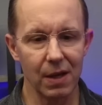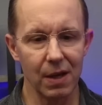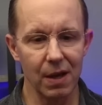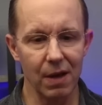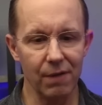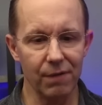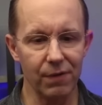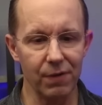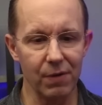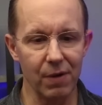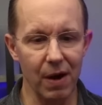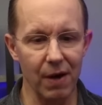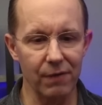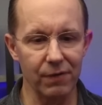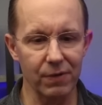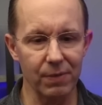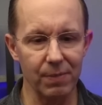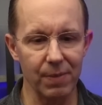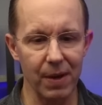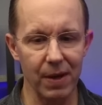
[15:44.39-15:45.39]
If you have
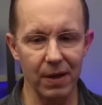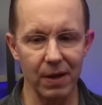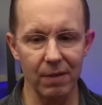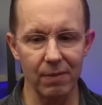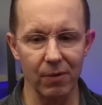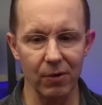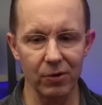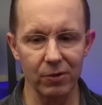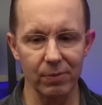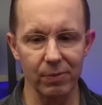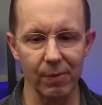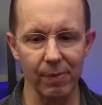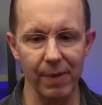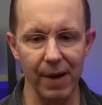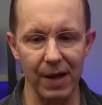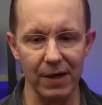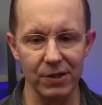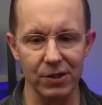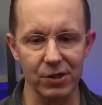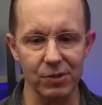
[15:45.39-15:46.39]
to bake in multiple
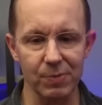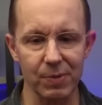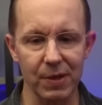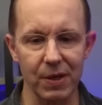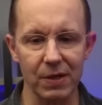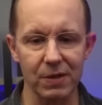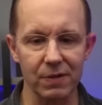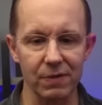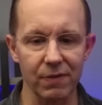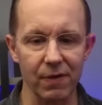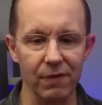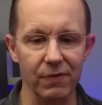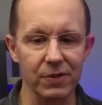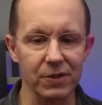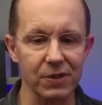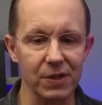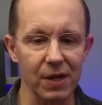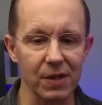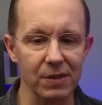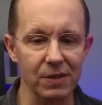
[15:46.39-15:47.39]
batches because of oven
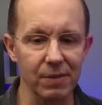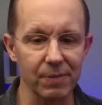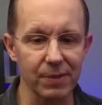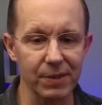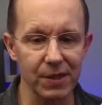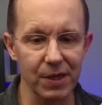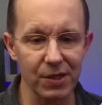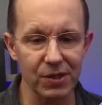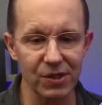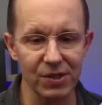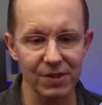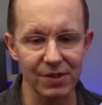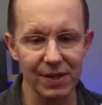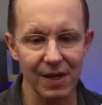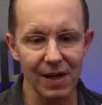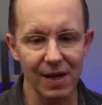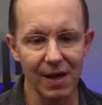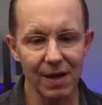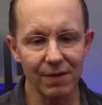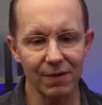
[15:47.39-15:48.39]
size limitations,
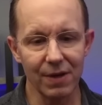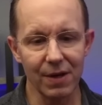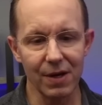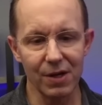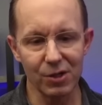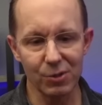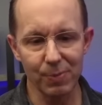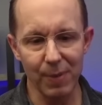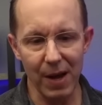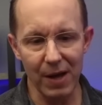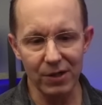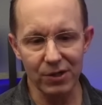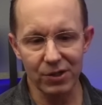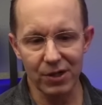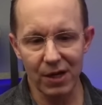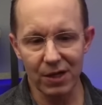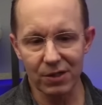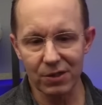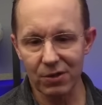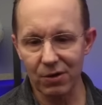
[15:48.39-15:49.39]
then each batch
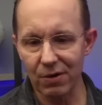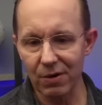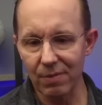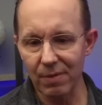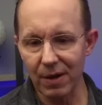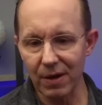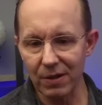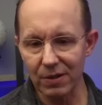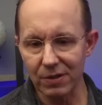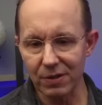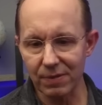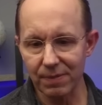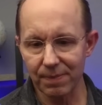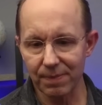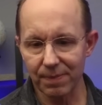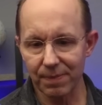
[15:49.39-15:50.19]
takes 30 minutes.